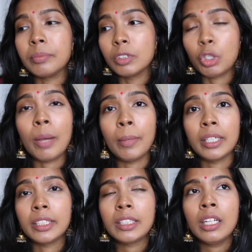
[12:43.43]

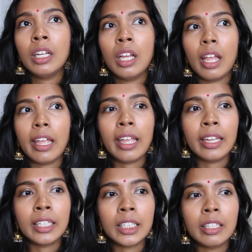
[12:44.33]
dramas.
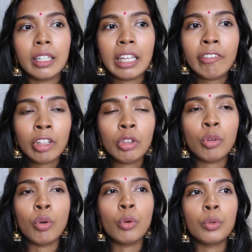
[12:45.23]
And even
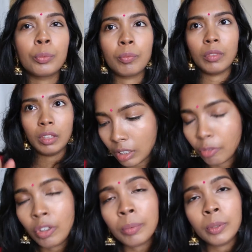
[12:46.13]
though the
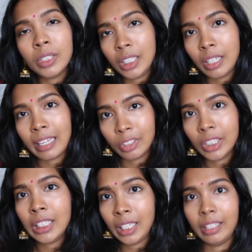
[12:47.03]
real prince, he
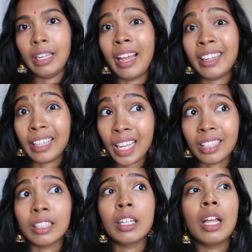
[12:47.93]
actually did die
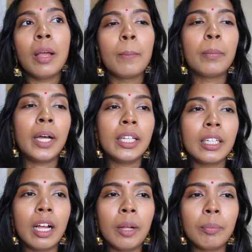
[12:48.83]
young, but
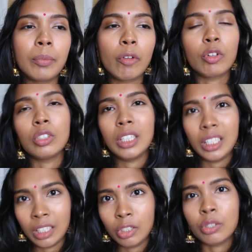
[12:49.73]
of course they
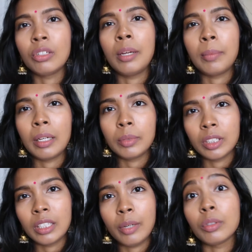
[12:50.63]
didn't show that part
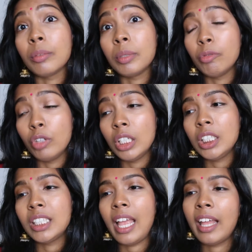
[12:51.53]
because that would have been really
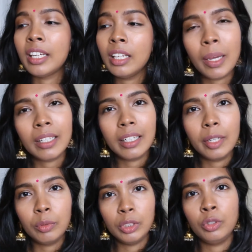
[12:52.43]
sad. But
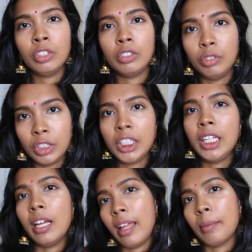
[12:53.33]
it was good to see
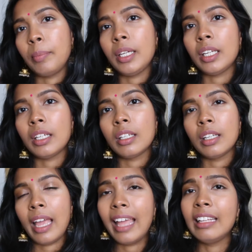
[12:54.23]
a happy
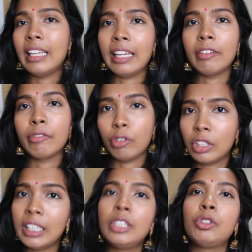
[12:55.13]
ending for
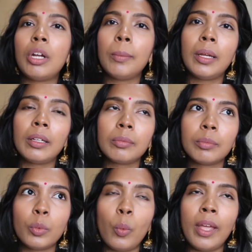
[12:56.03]
this drama
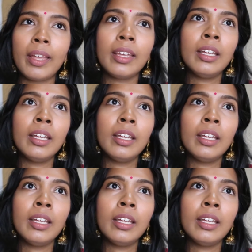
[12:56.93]
where